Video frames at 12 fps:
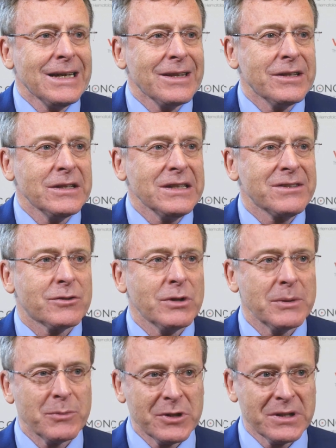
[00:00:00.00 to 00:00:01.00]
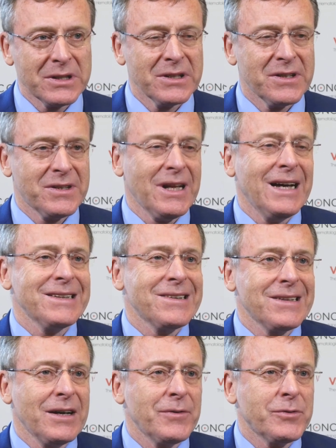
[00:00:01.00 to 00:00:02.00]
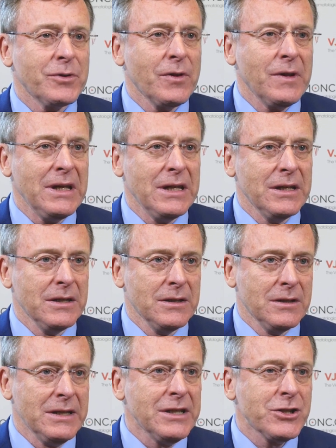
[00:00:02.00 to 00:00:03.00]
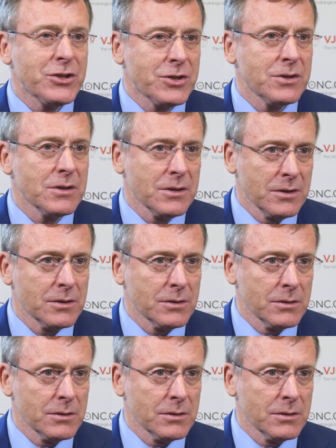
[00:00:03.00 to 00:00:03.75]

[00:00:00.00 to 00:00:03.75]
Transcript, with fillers: the treatment starts after the lineage uh,